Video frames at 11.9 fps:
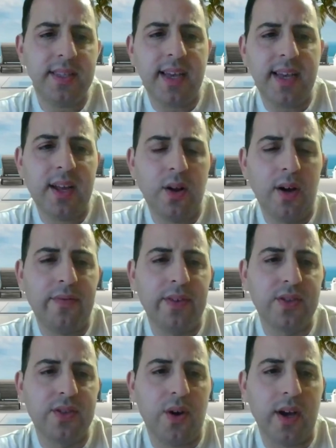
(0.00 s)
start off
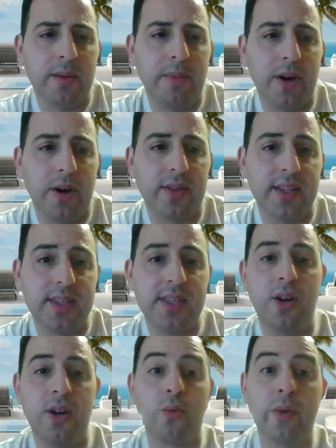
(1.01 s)
and talk about this.
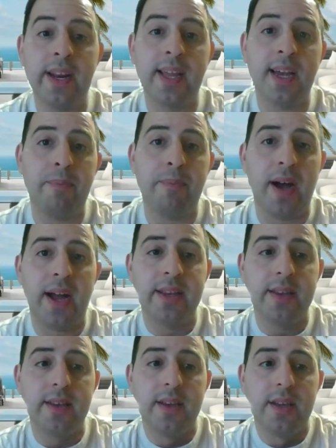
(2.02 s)
Reading up
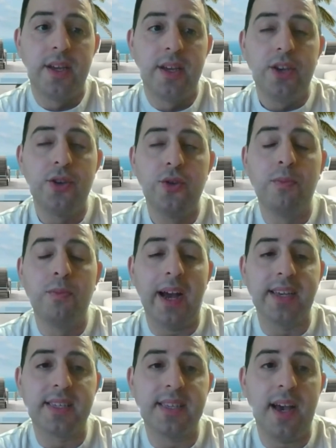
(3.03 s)
on you
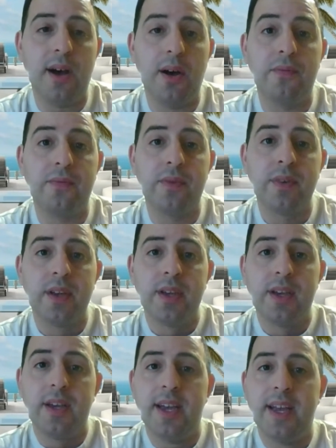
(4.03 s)
myself,
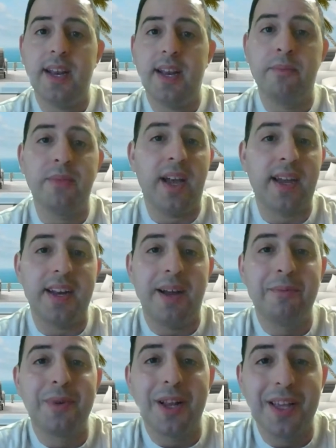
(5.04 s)
and I'm
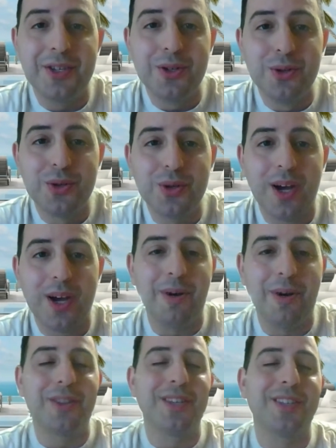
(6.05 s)
gonna let you talk
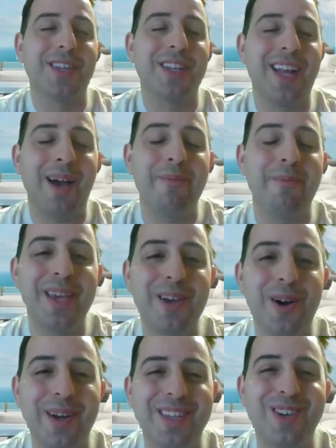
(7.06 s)
about this and not me
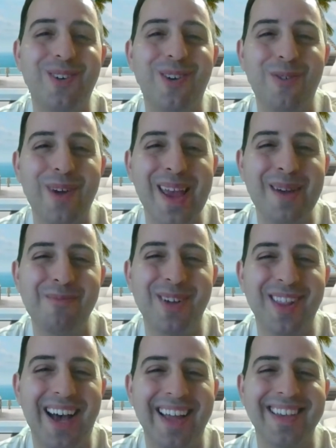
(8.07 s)
go into a
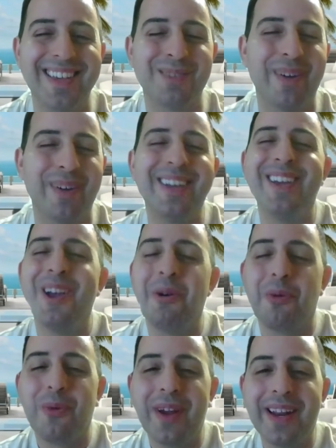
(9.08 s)
ramble on this, but
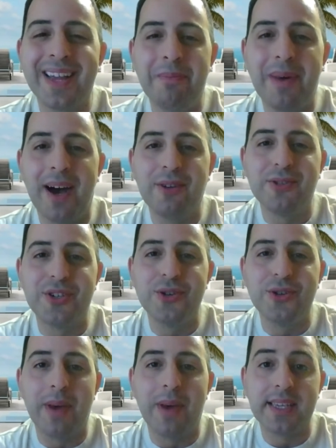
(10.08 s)
reading about
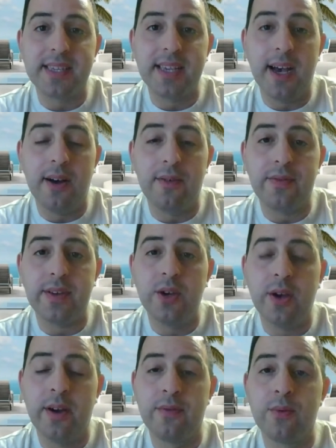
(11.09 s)
you myself,
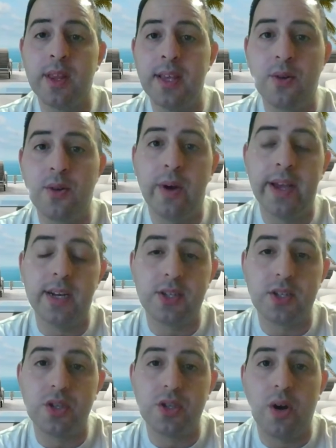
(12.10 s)
you have really quite a
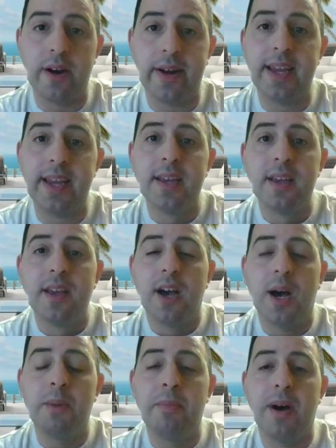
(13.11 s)
story
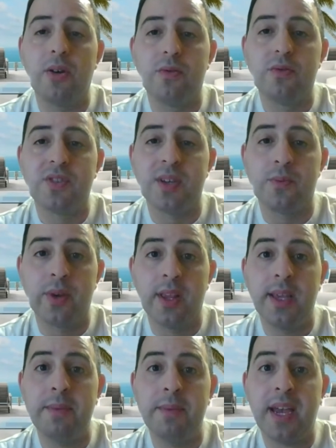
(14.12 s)
about some
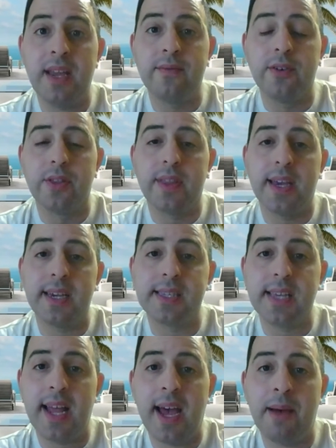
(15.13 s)
really painful things
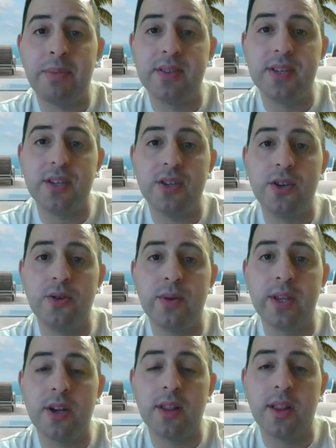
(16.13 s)
that happened to you
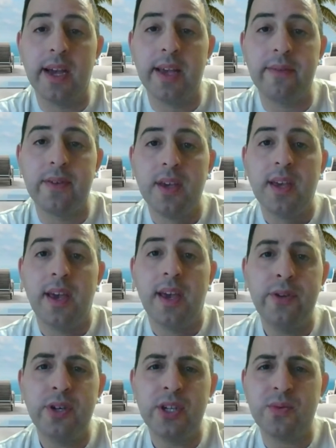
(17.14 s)
in your life.
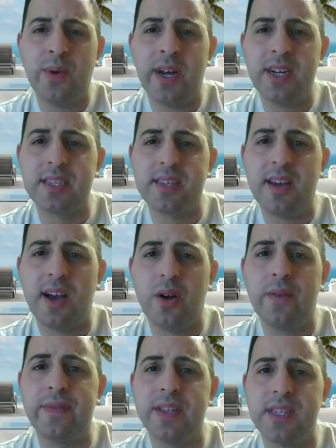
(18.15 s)
If you just want to start
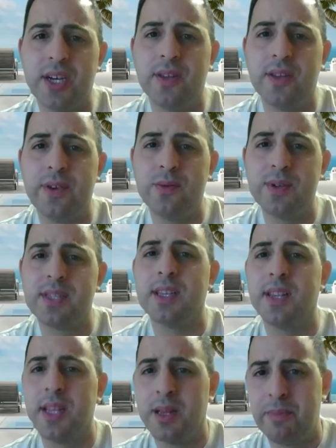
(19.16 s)
off and tell the viewers a
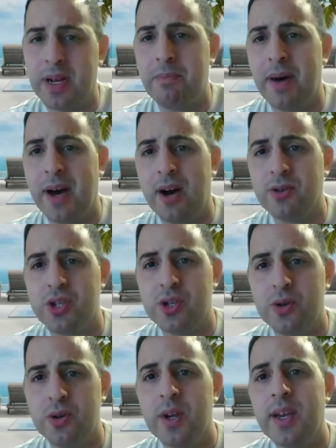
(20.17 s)
little bit about
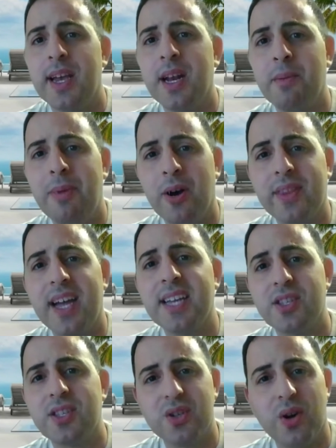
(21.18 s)
you and about
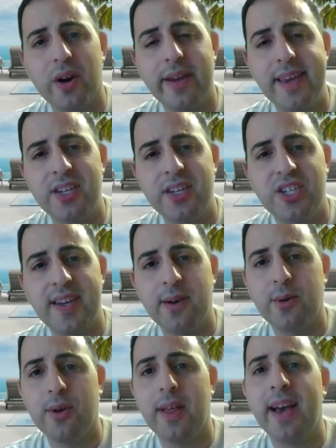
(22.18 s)
that story in
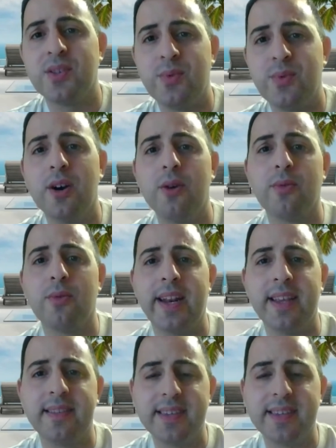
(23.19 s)
general as we go
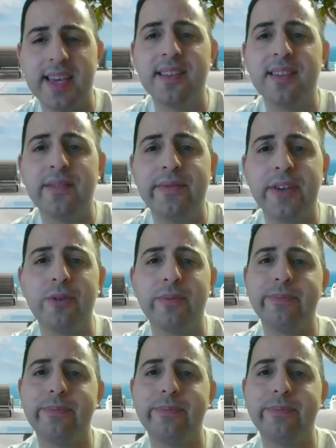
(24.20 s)
right into the interview.